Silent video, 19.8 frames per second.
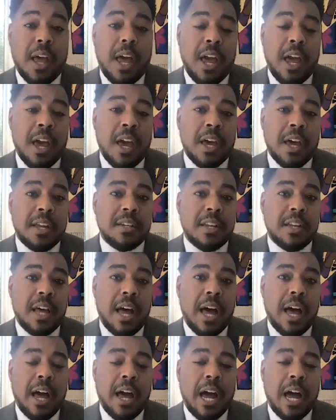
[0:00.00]
And
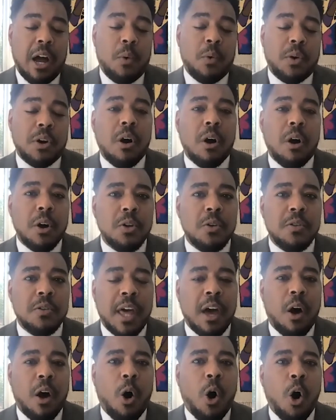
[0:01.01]
I want to argue
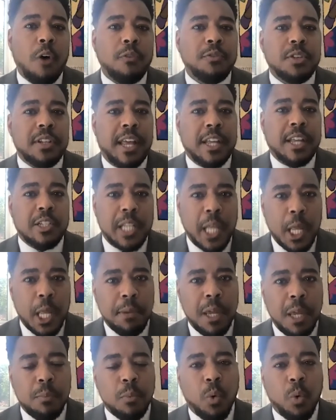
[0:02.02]
that often as lay
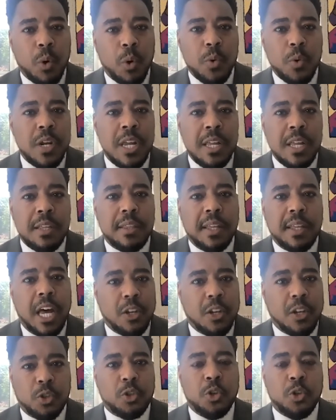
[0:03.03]
people, we read the
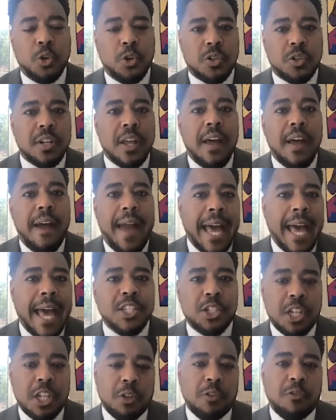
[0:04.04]
Constitution
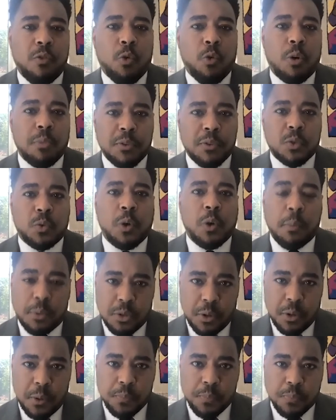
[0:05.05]
as another form of
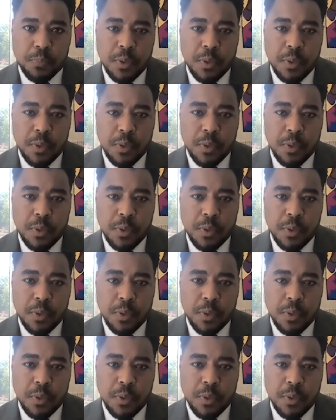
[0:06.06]
scripture.